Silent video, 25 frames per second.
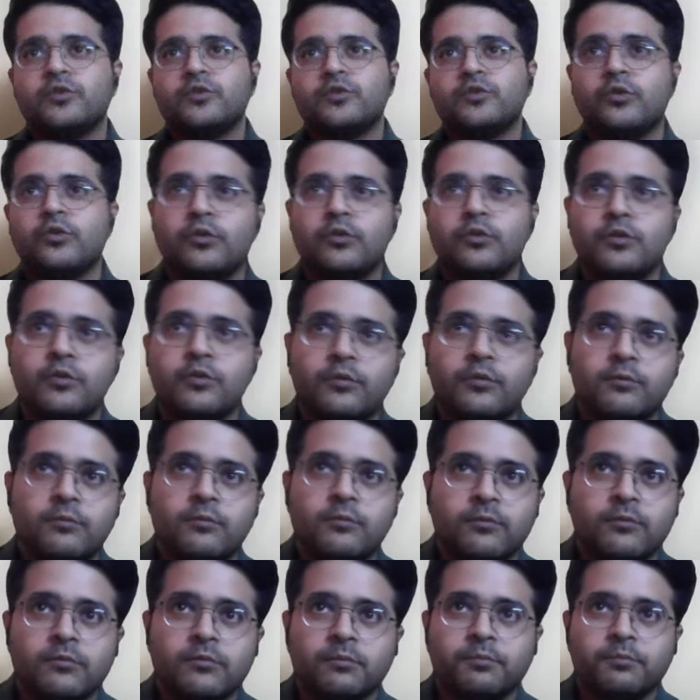so
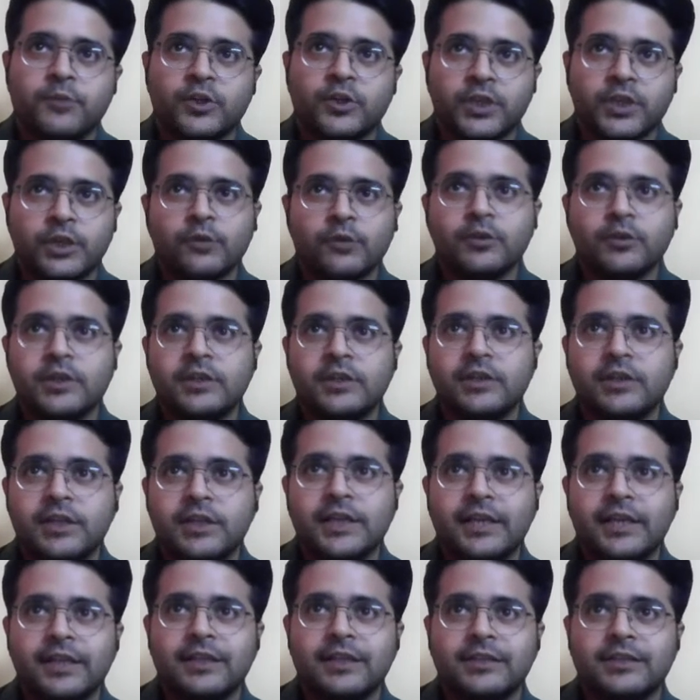
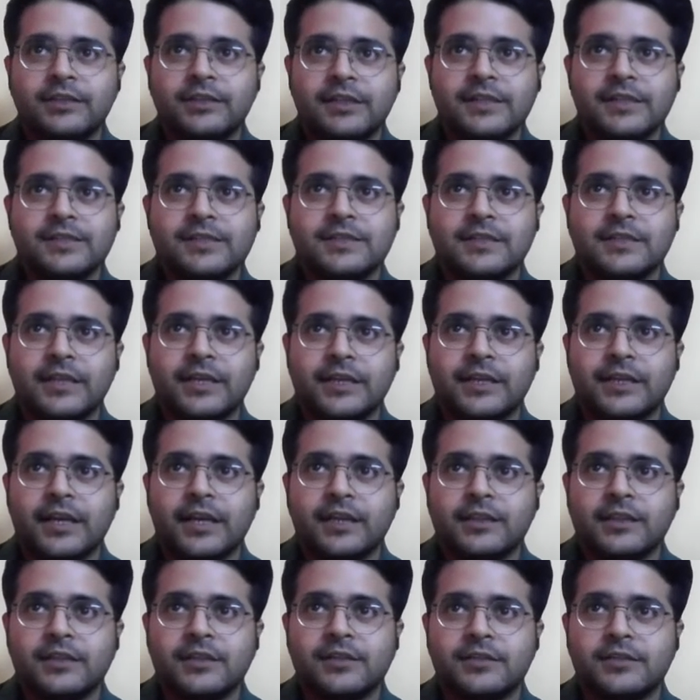particularly in this data
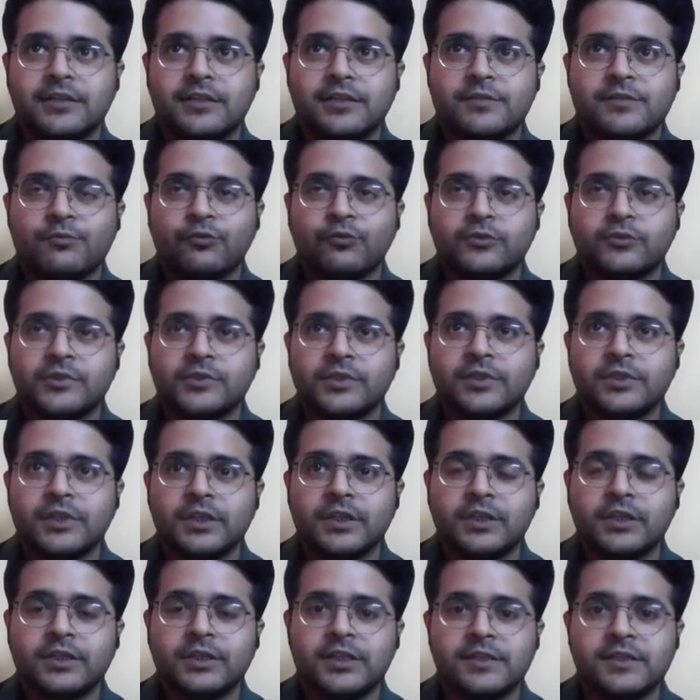analytics portion
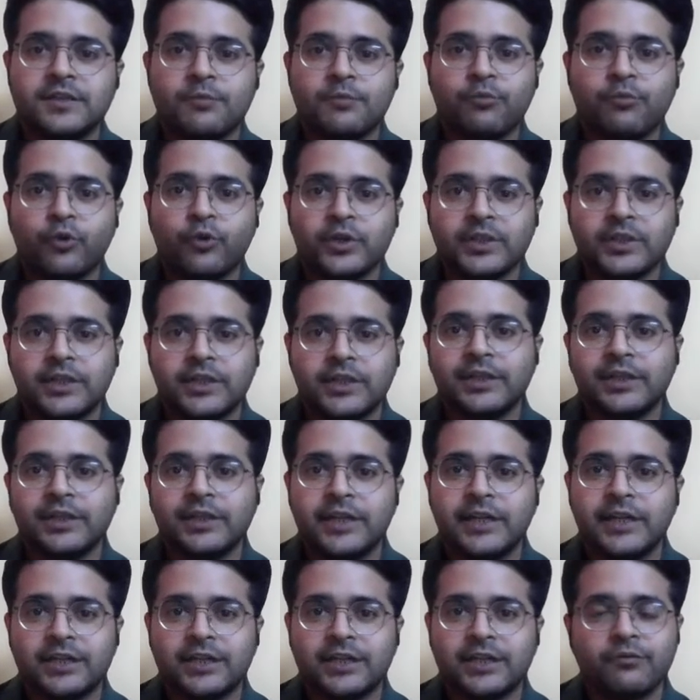here it is the political
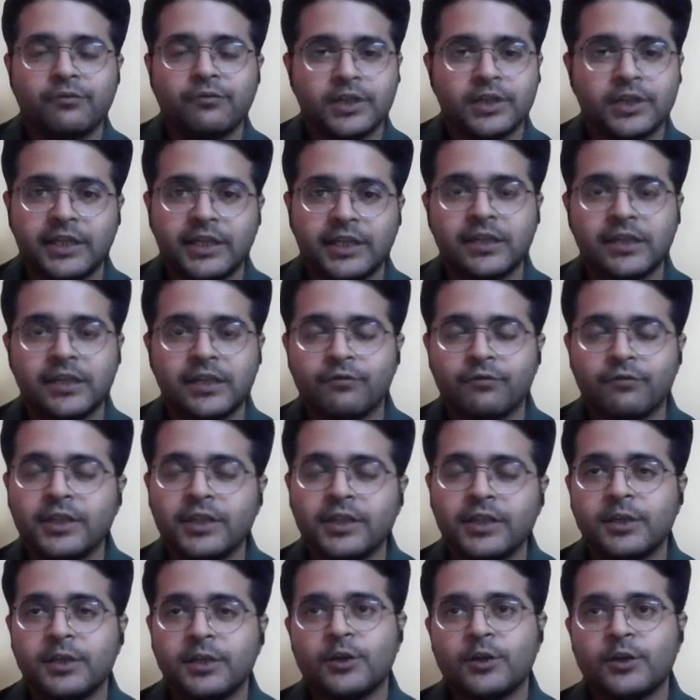data we are dealing with
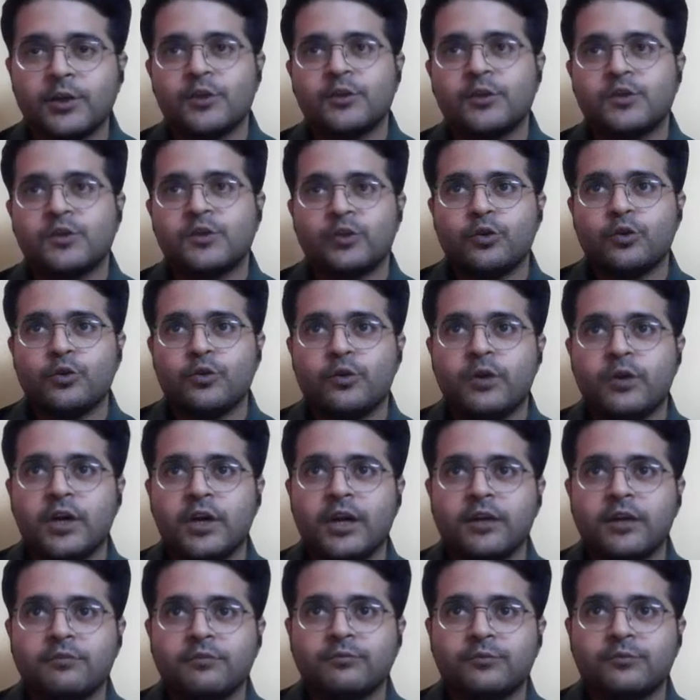so
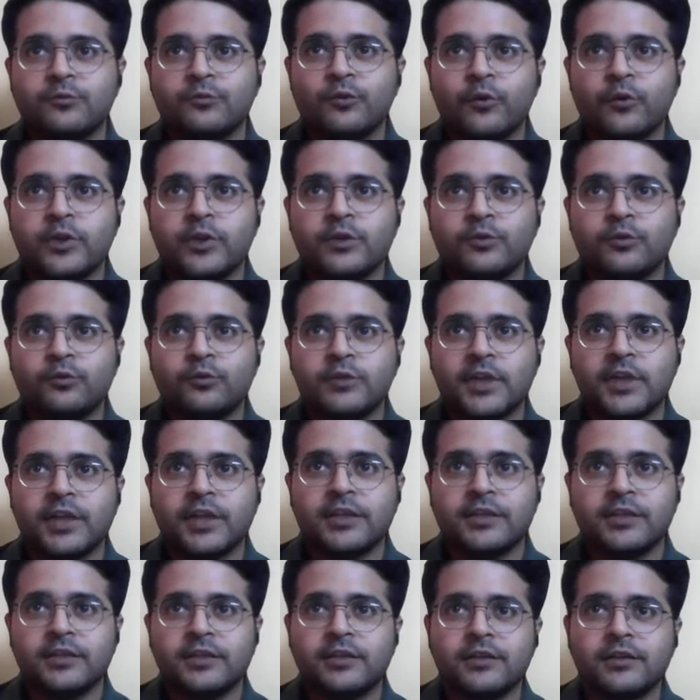i'm going to
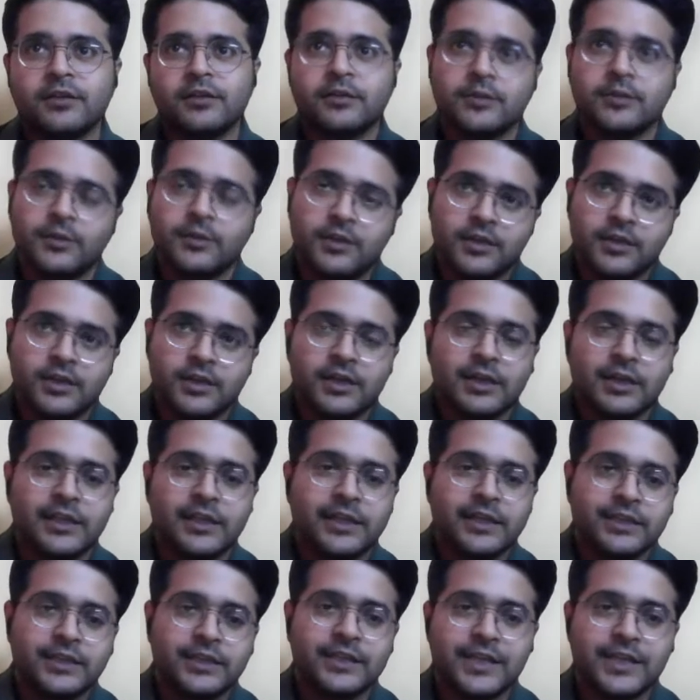like uh,
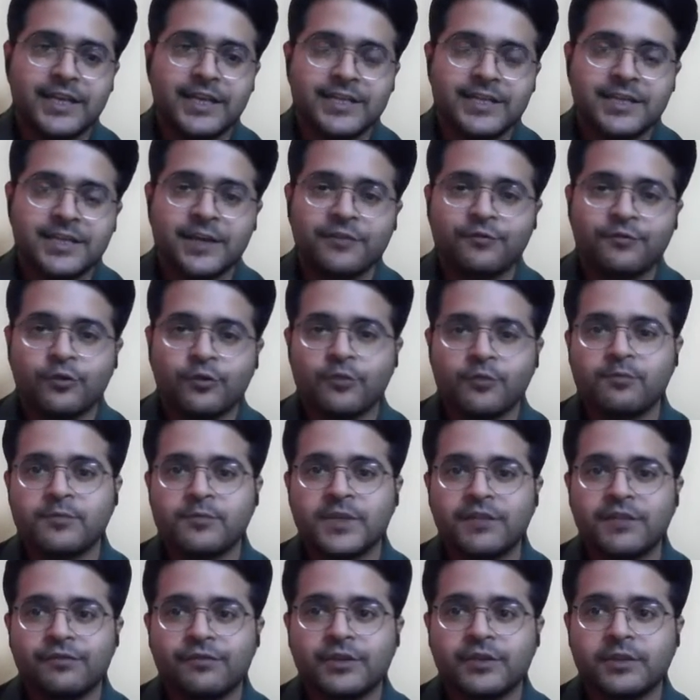collect the data
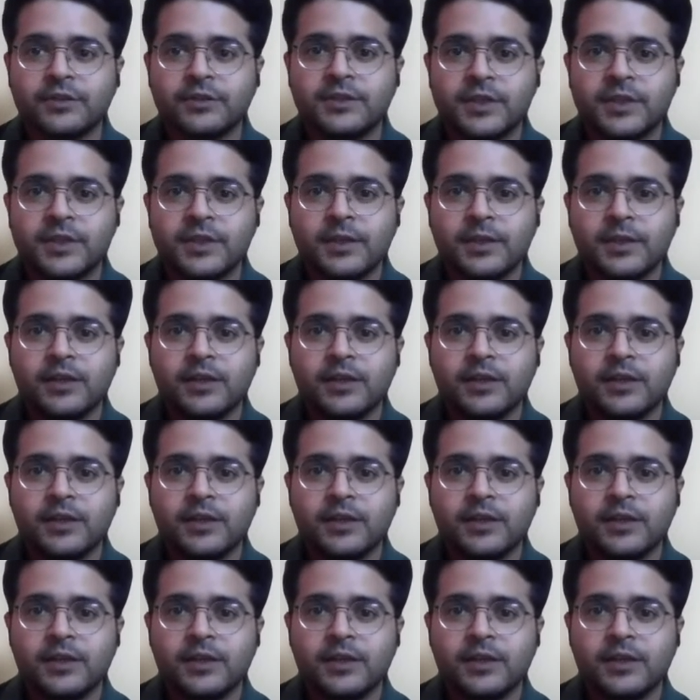from different